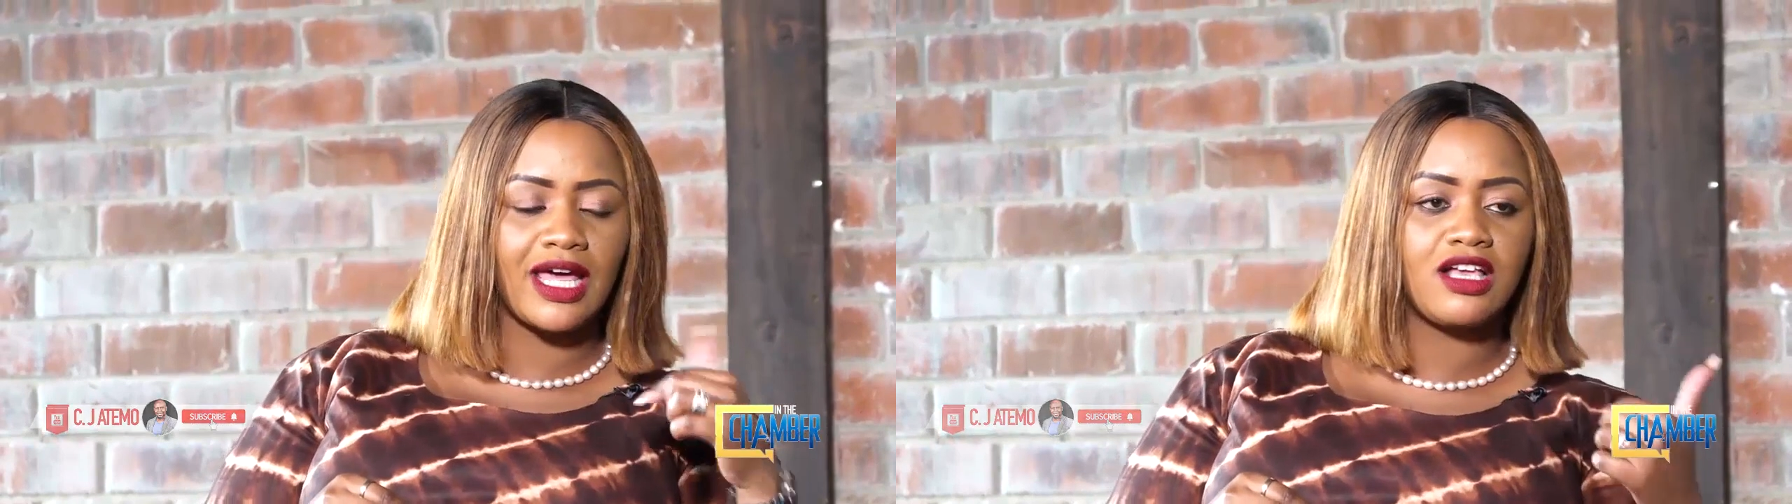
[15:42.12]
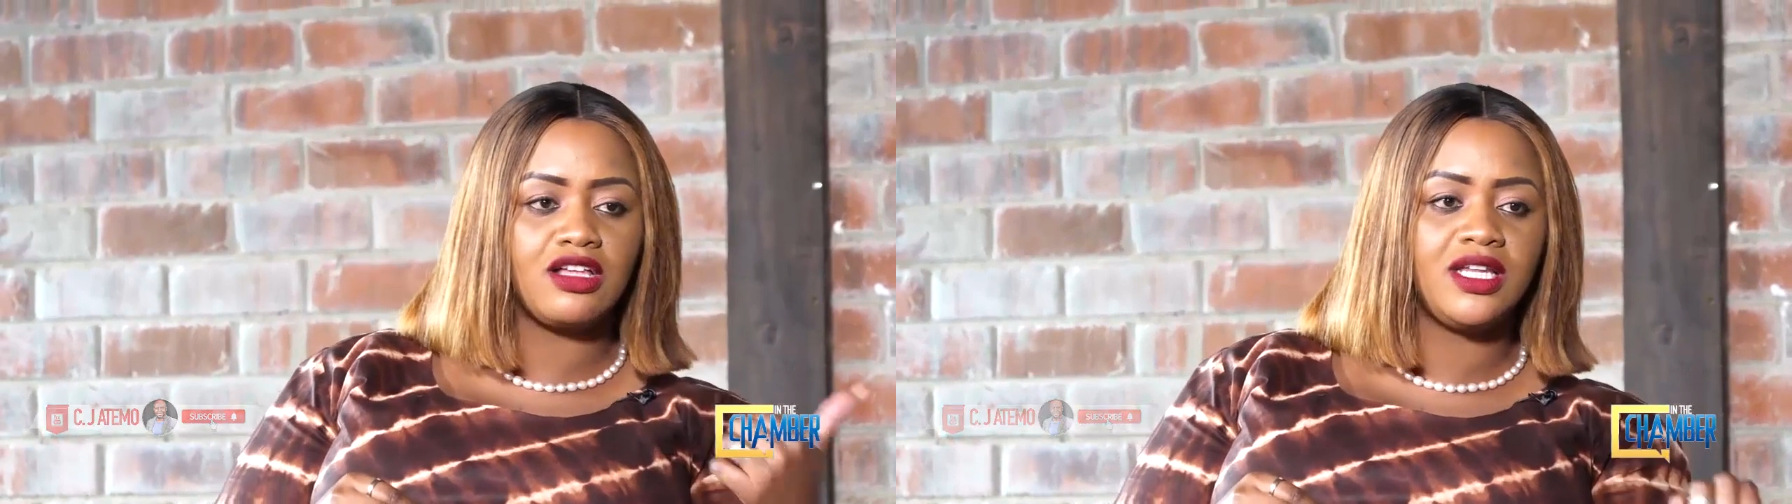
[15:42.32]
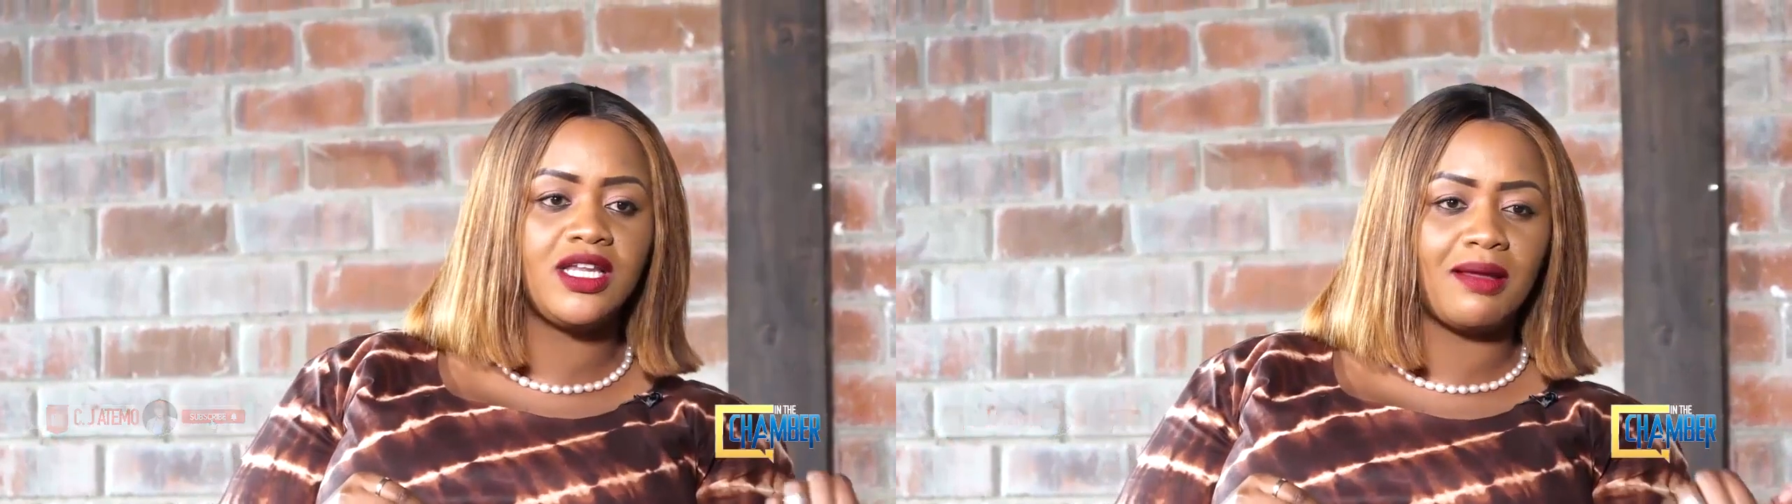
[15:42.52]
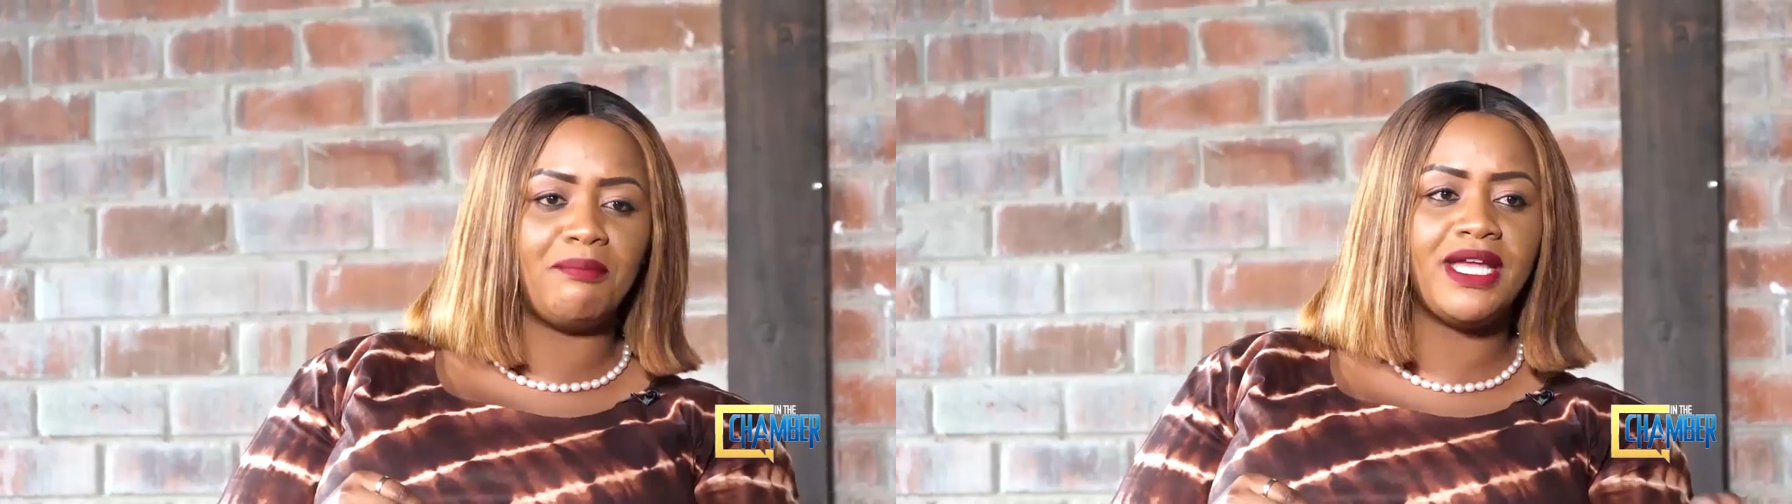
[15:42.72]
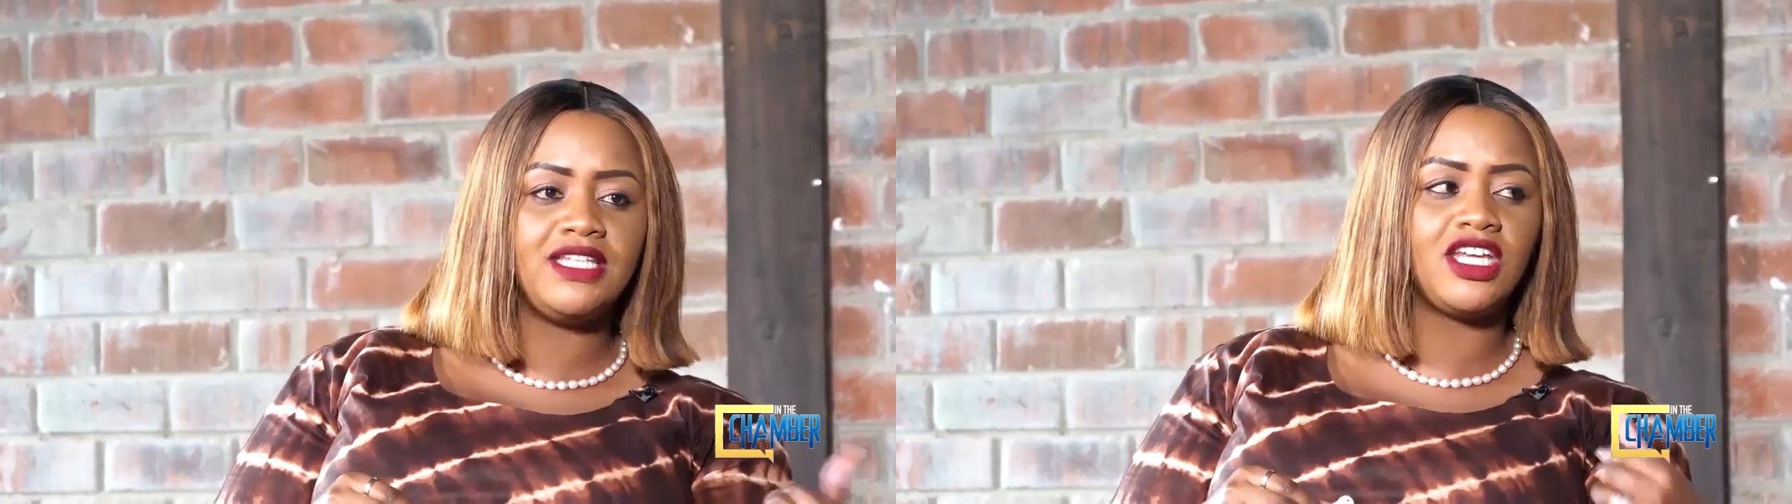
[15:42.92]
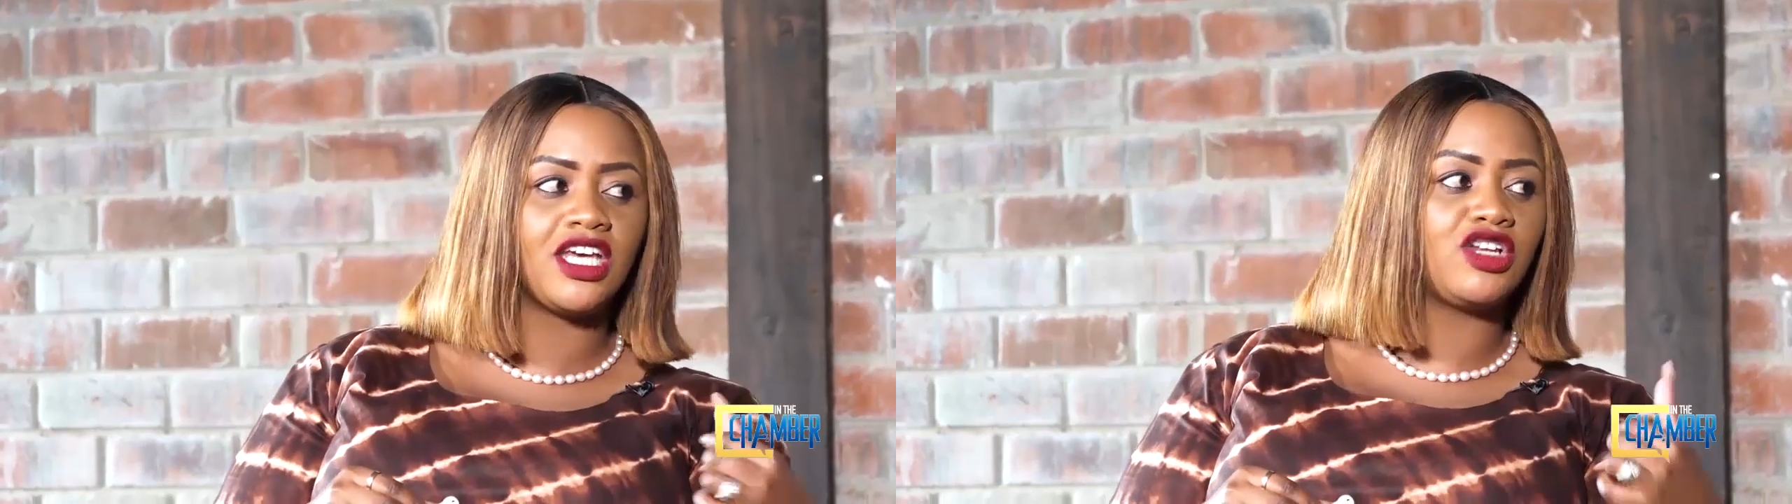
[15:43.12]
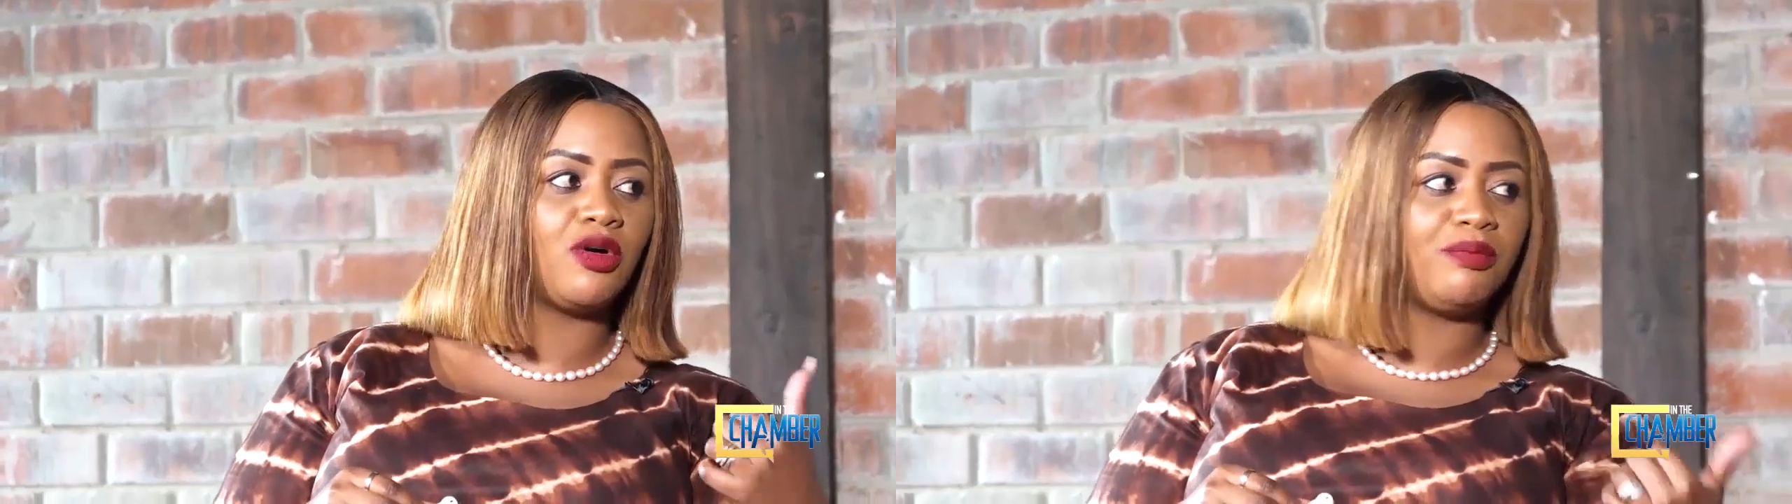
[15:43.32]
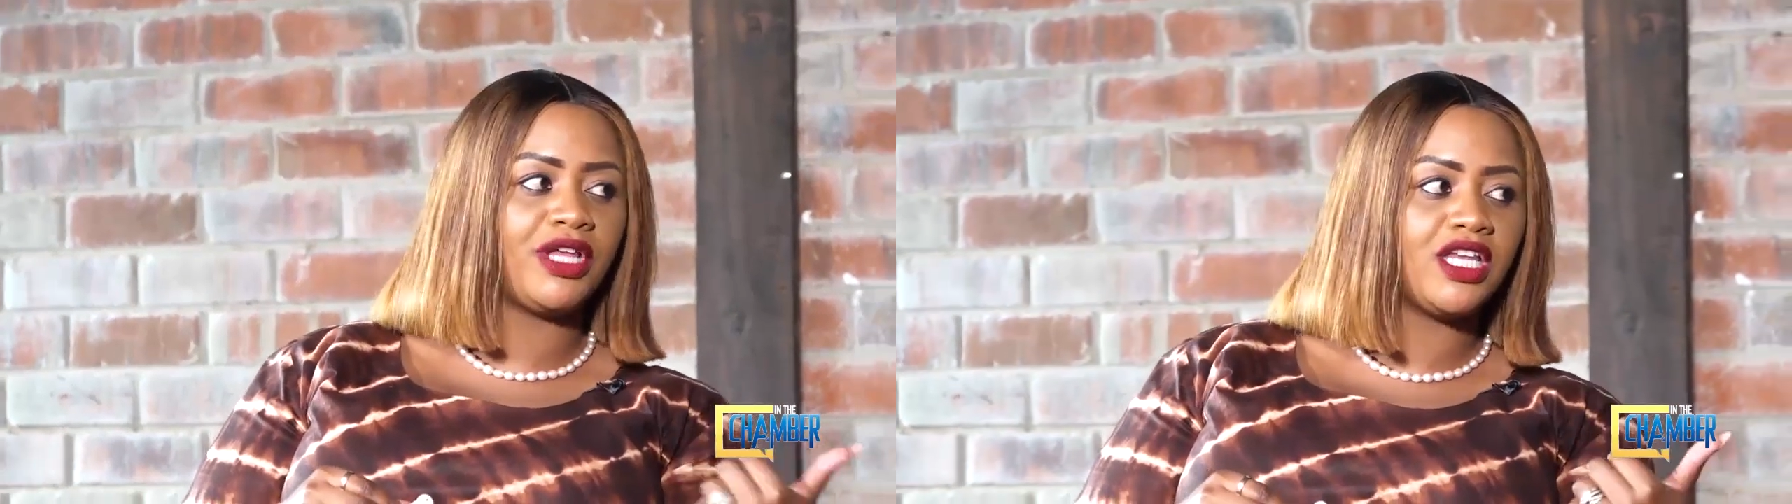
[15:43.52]
like really lamenting and
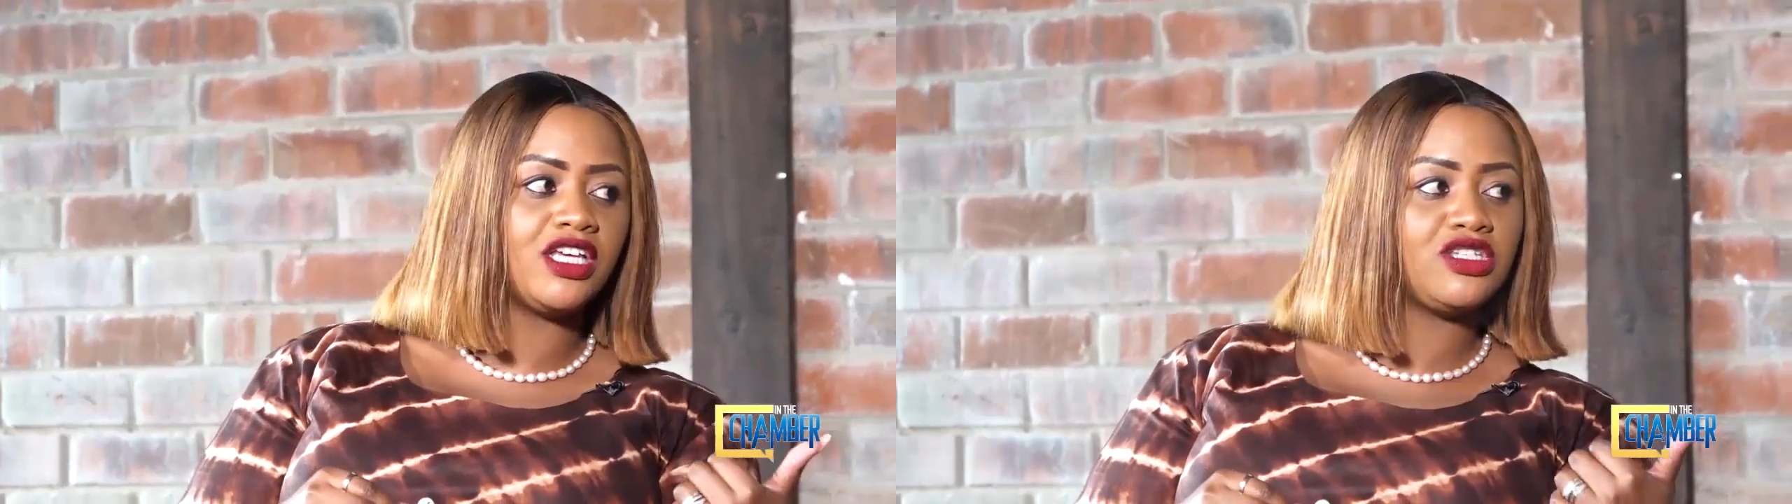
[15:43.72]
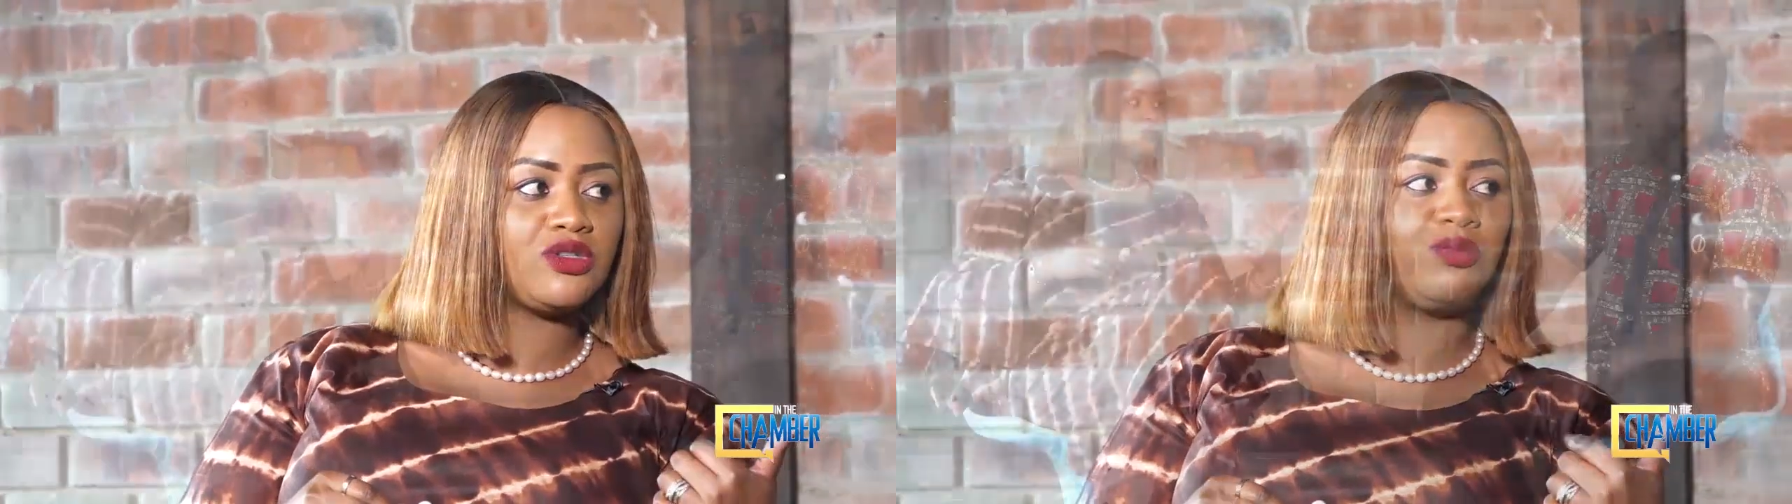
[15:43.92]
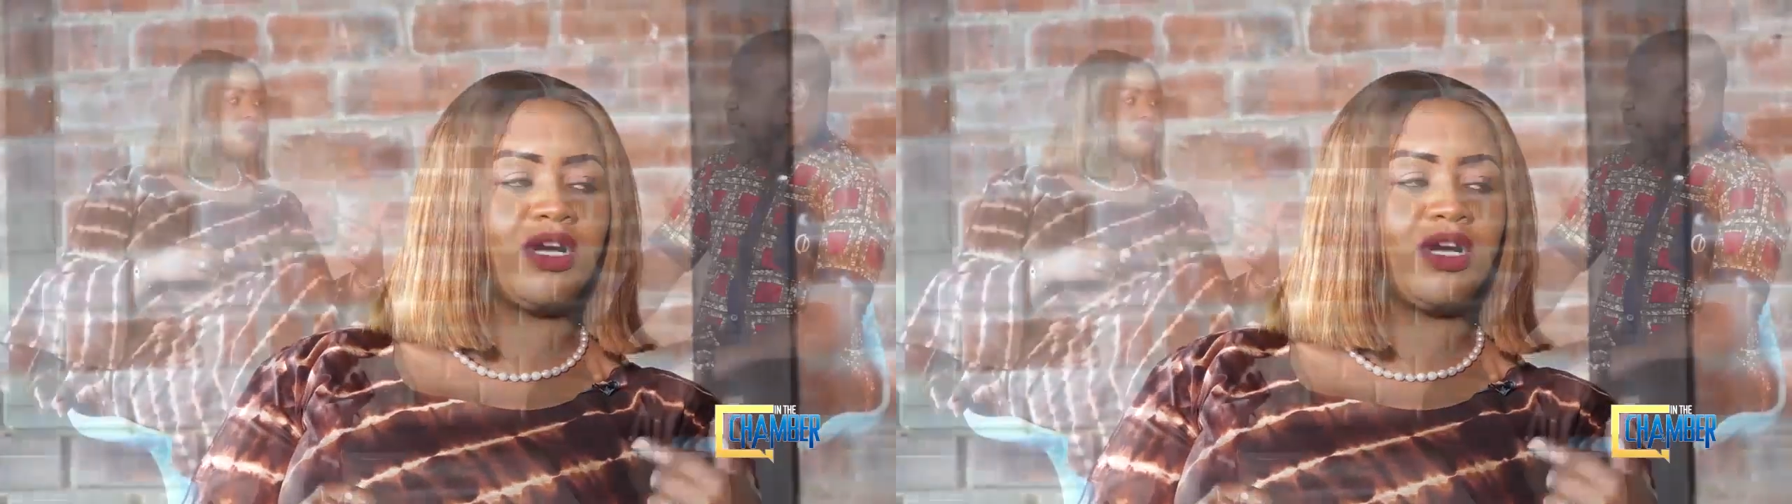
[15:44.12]
complaining too